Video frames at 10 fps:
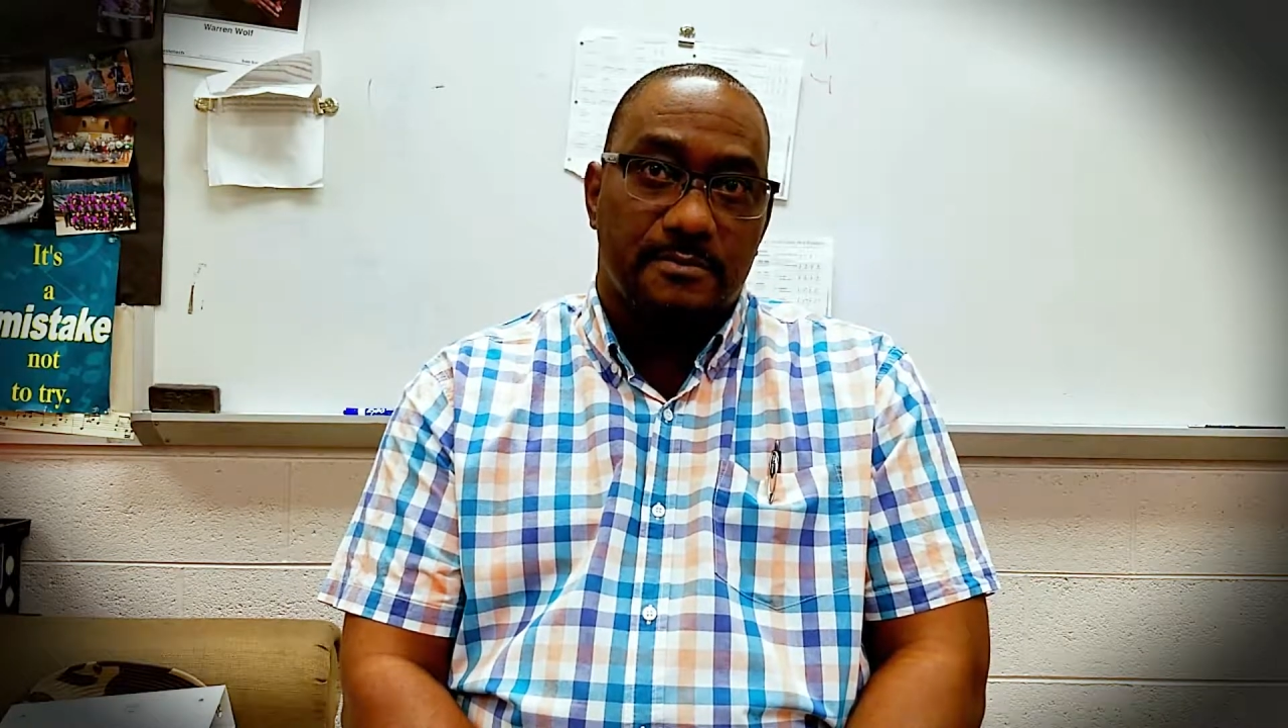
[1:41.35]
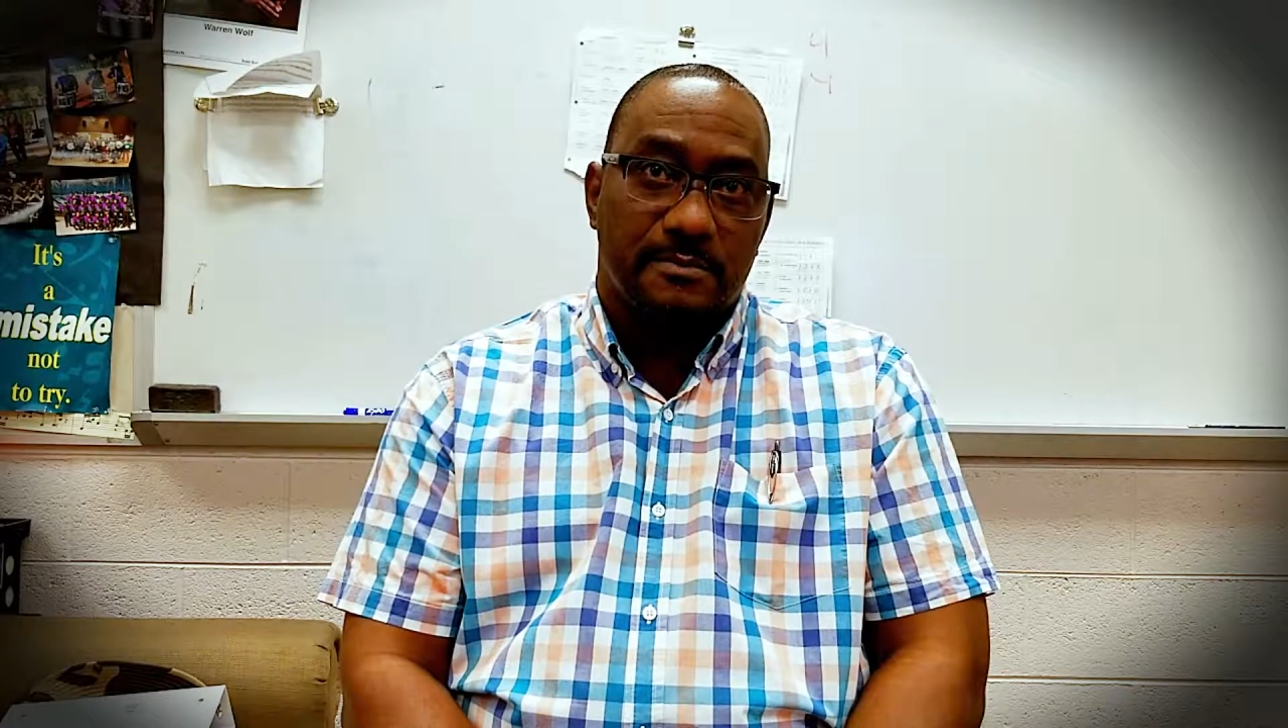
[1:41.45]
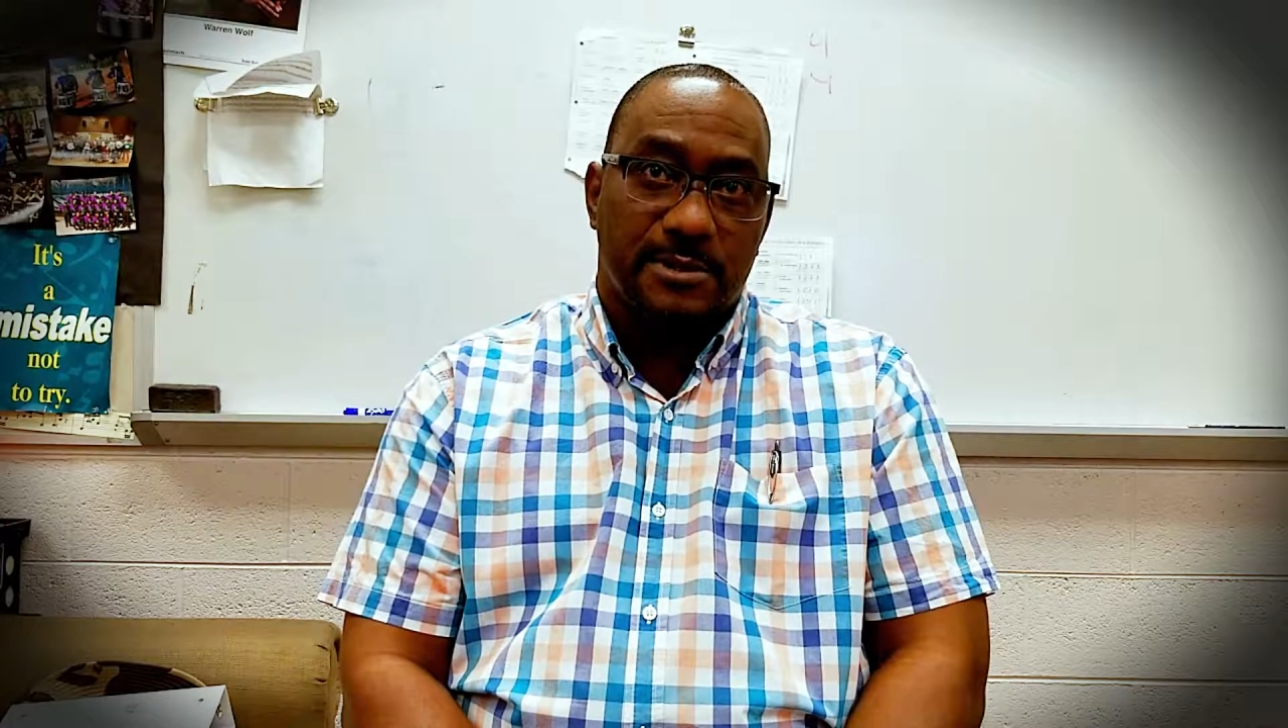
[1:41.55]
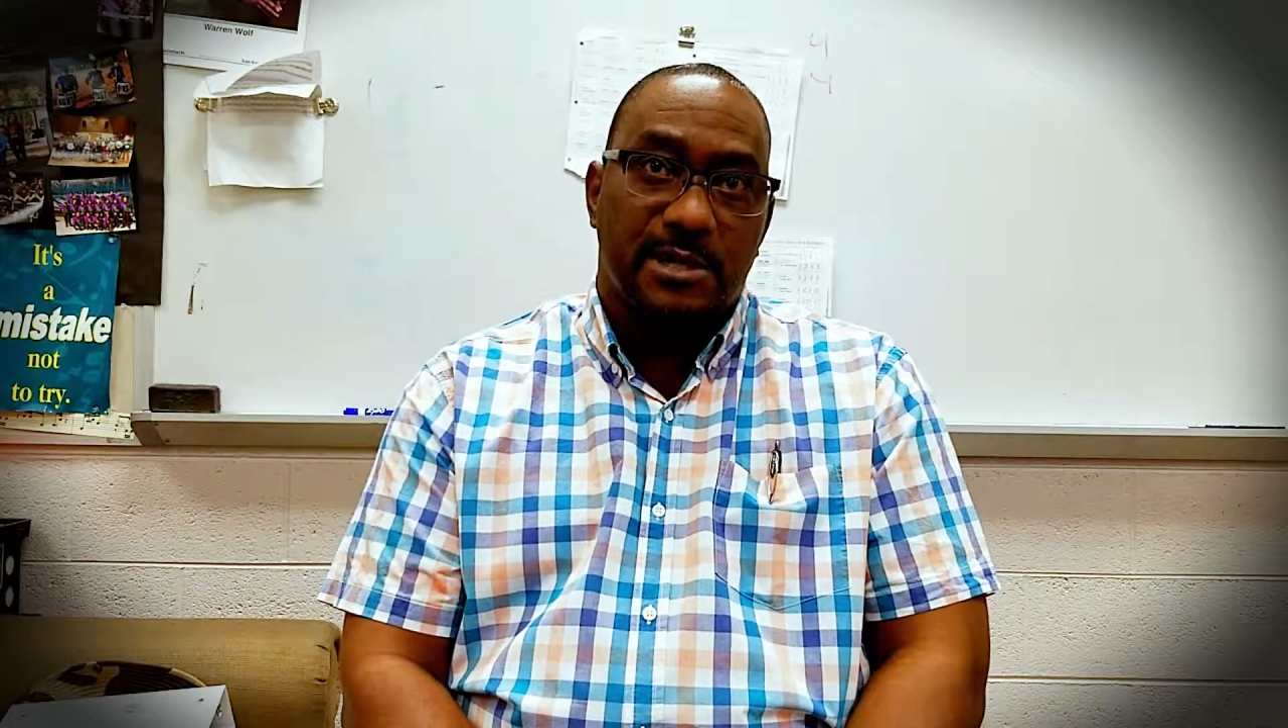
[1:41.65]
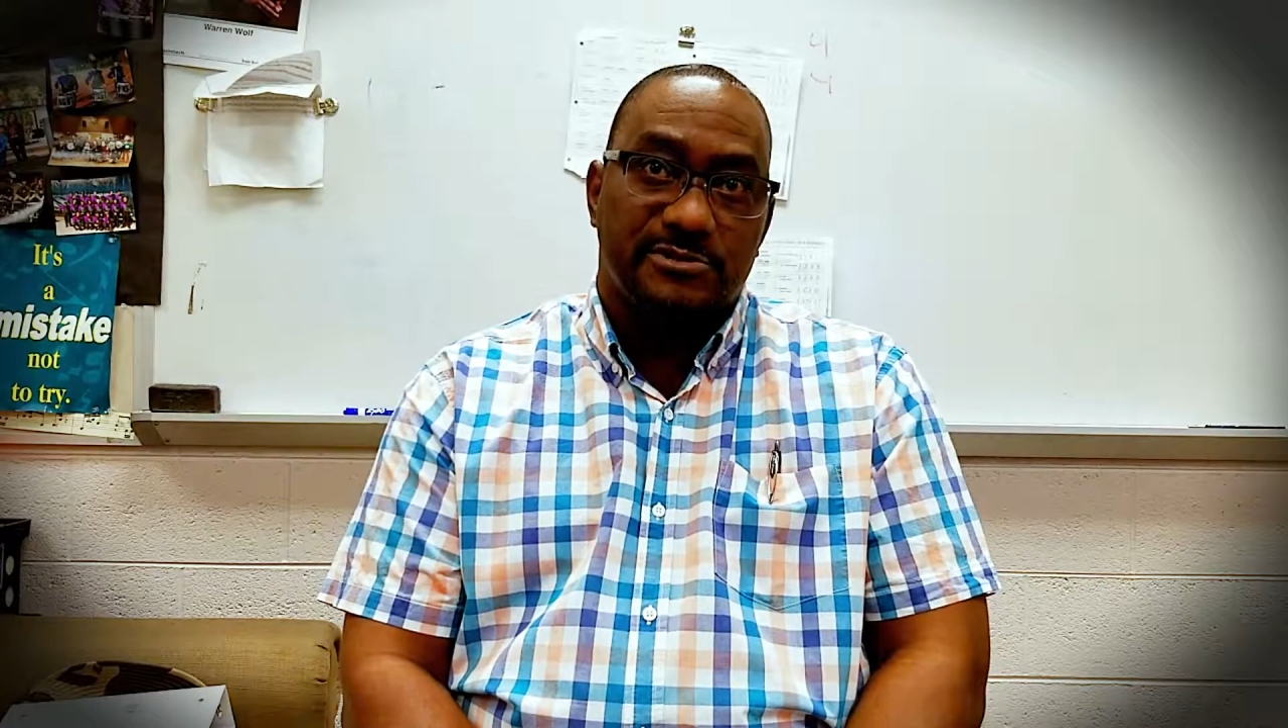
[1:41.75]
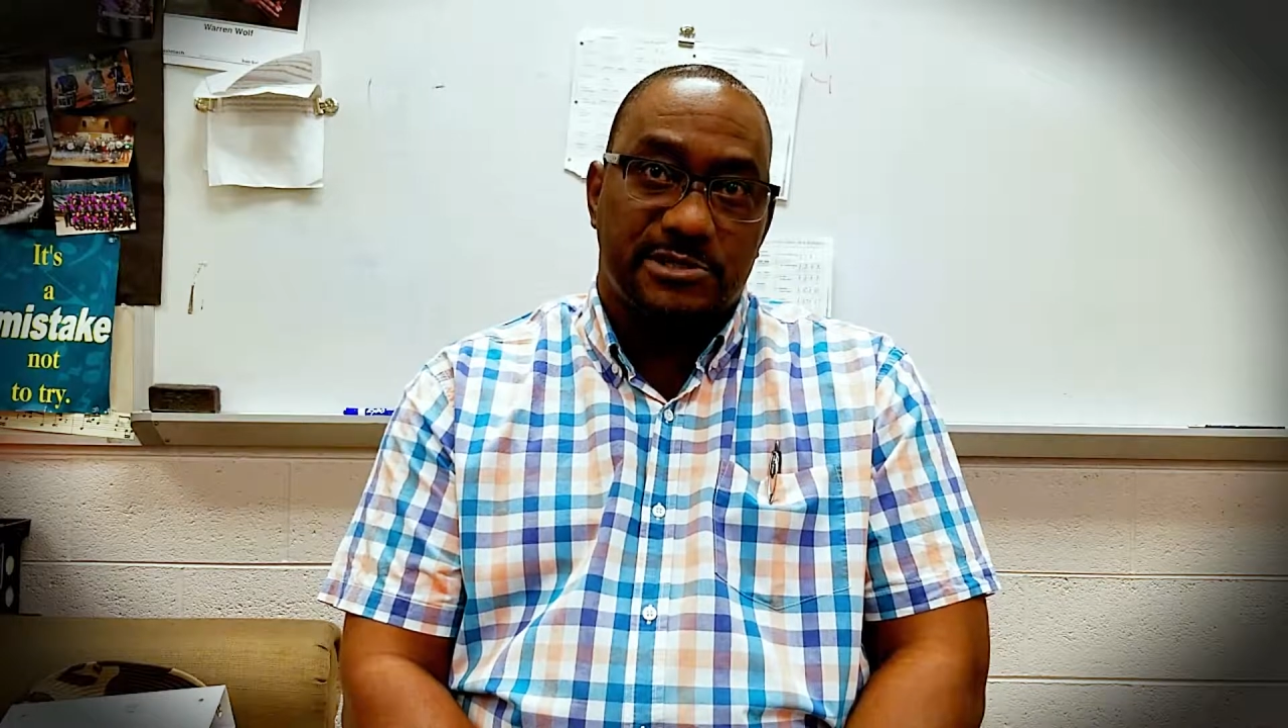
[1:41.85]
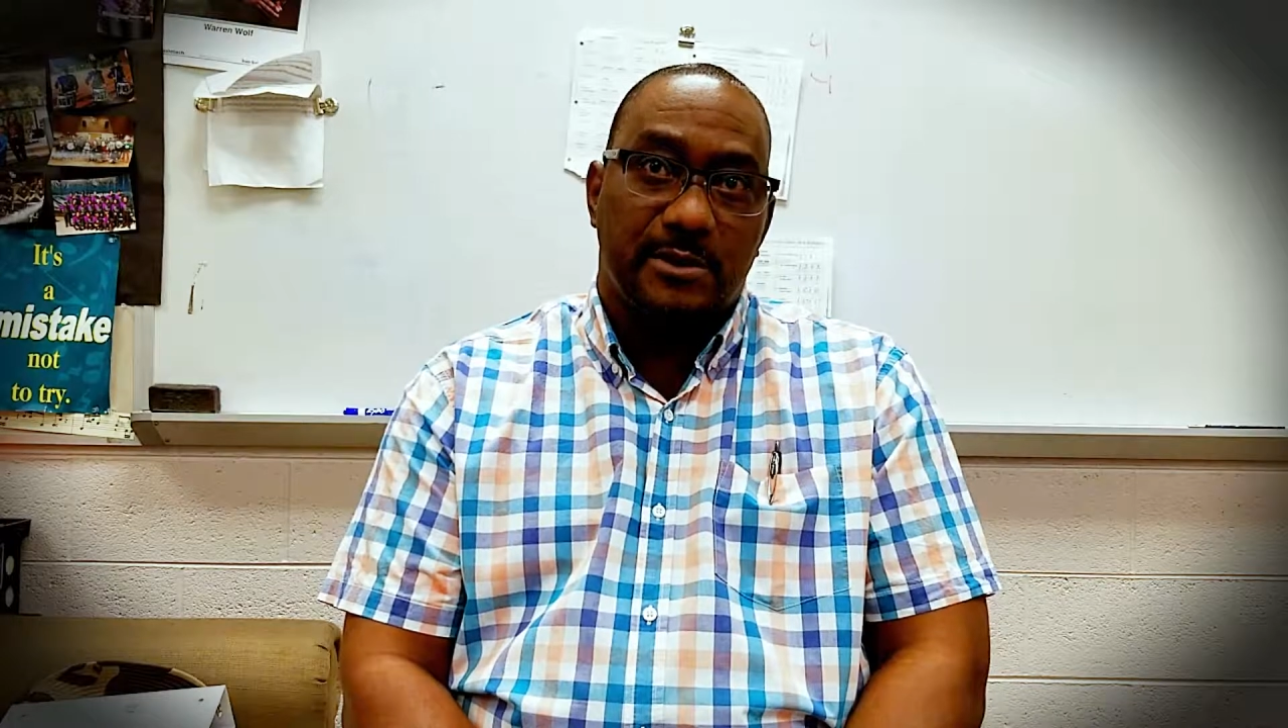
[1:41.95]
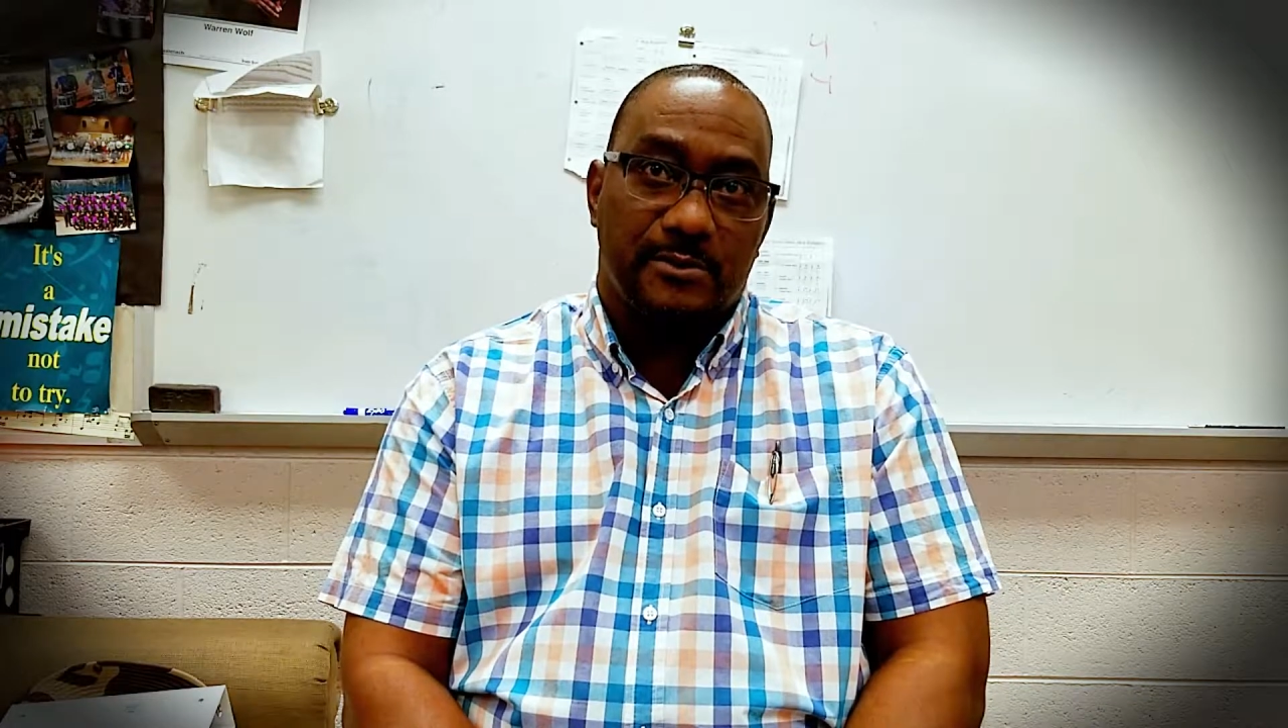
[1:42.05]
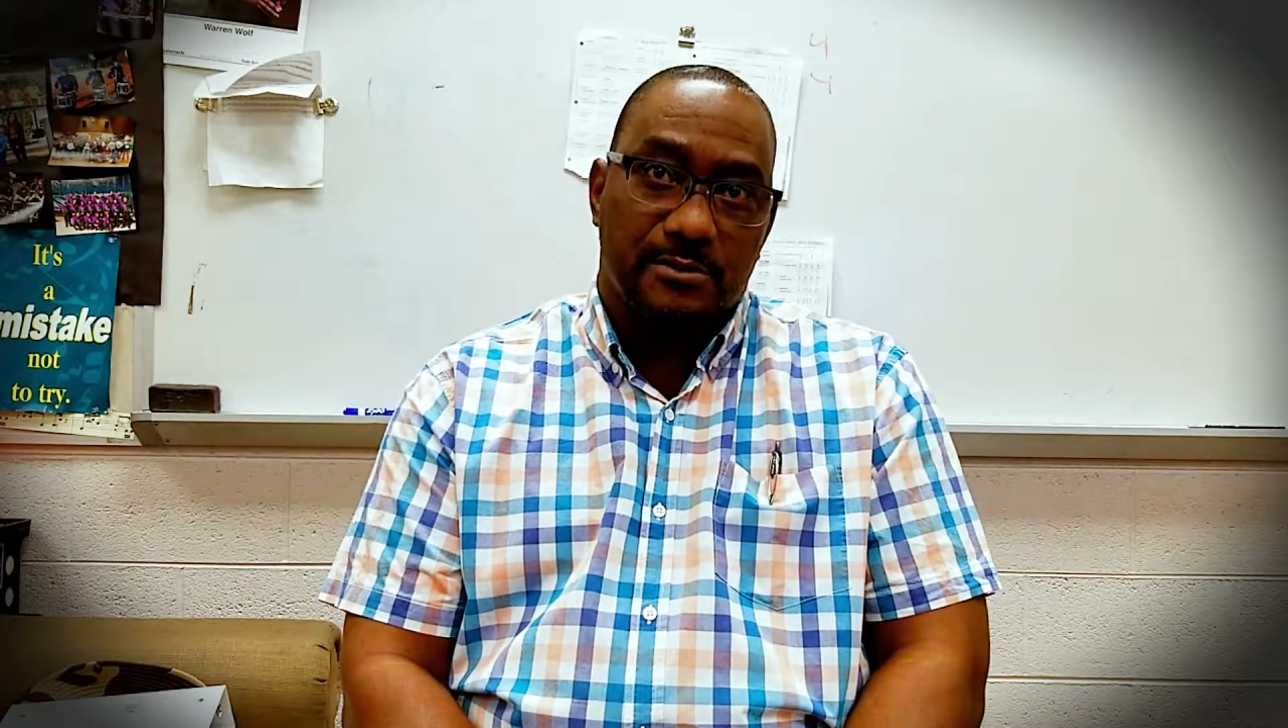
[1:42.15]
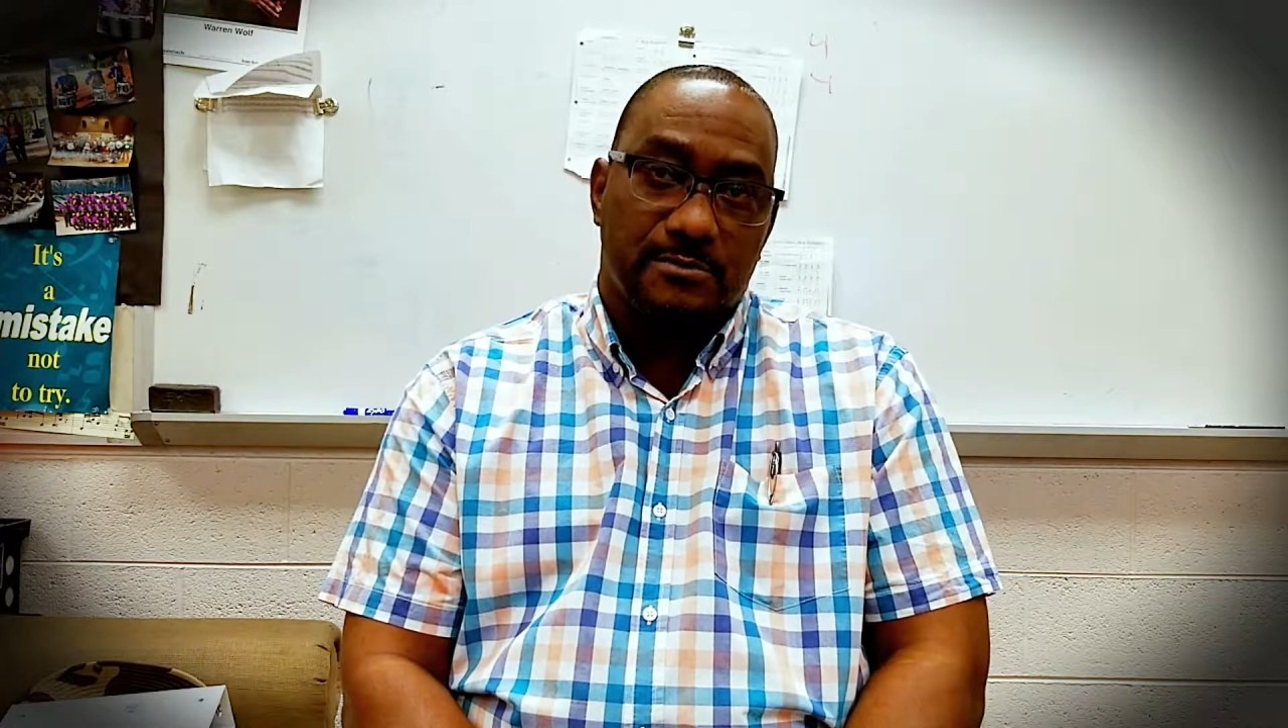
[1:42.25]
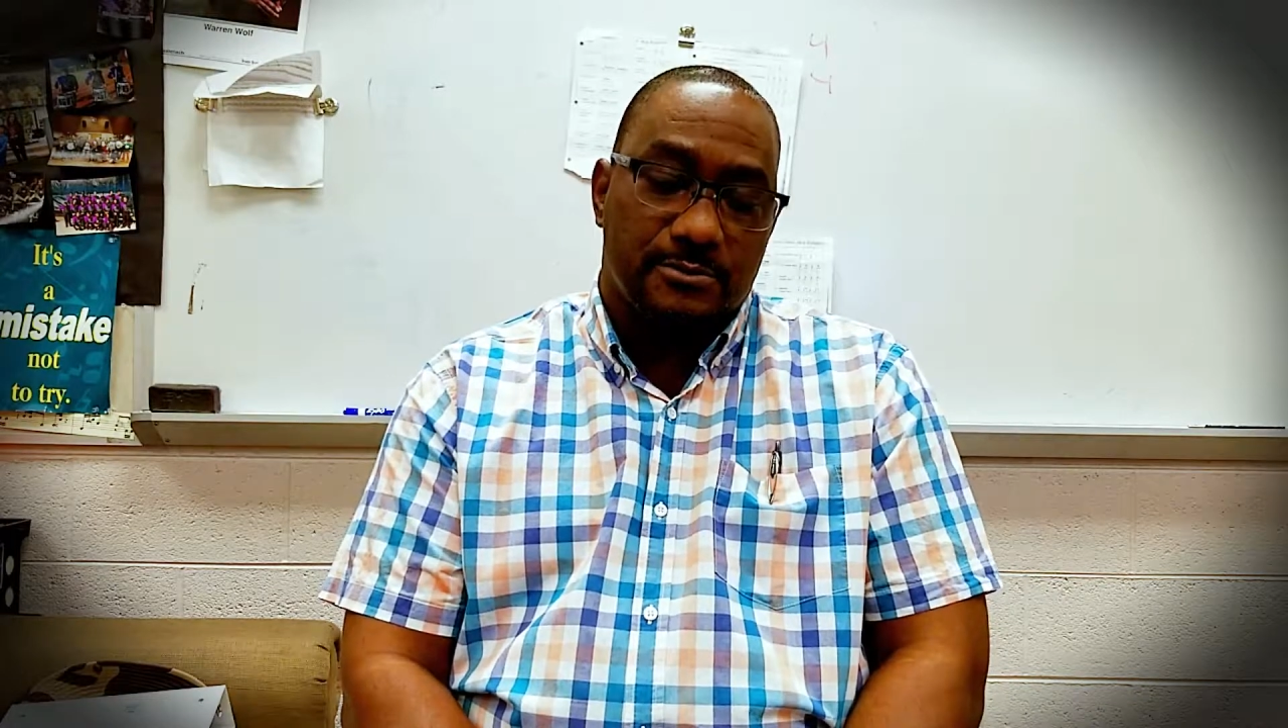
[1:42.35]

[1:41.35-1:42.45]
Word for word: because they were